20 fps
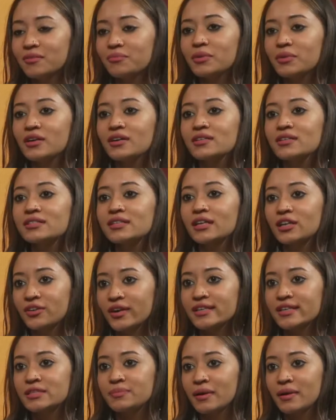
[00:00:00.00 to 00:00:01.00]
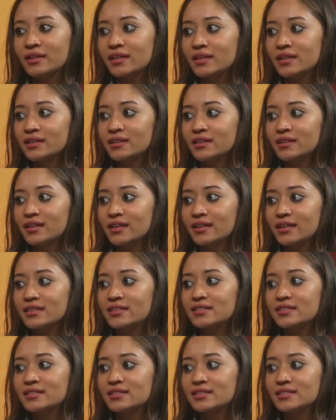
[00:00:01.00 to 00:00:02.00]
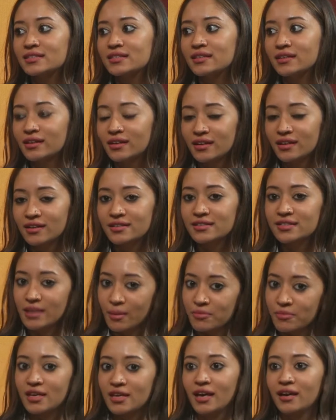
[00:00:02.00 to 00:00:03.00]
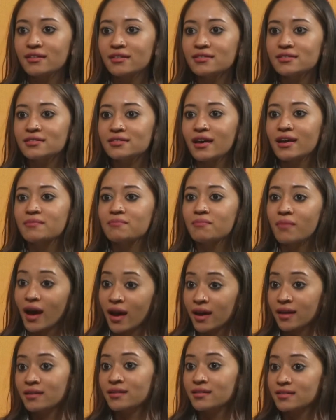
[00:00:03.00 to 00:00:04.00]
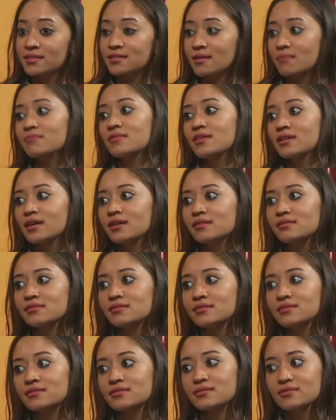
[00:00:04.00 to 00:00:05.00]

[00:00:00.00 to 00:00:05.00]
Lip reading: Because the correct spelling is something else, and mine is something else.